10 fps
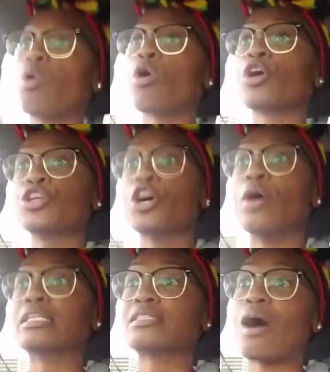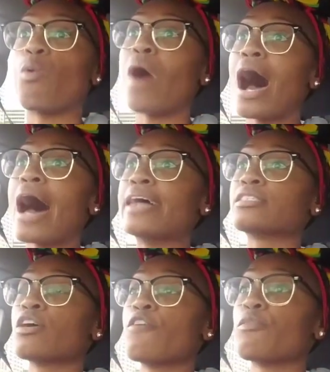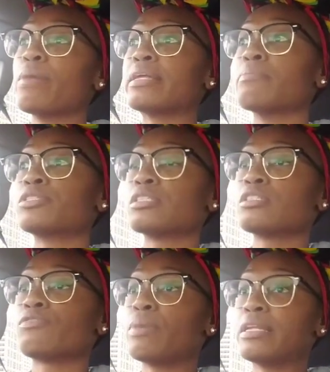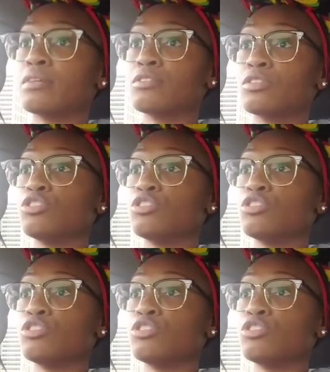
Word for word: or you know it's not wise for me to, to for me to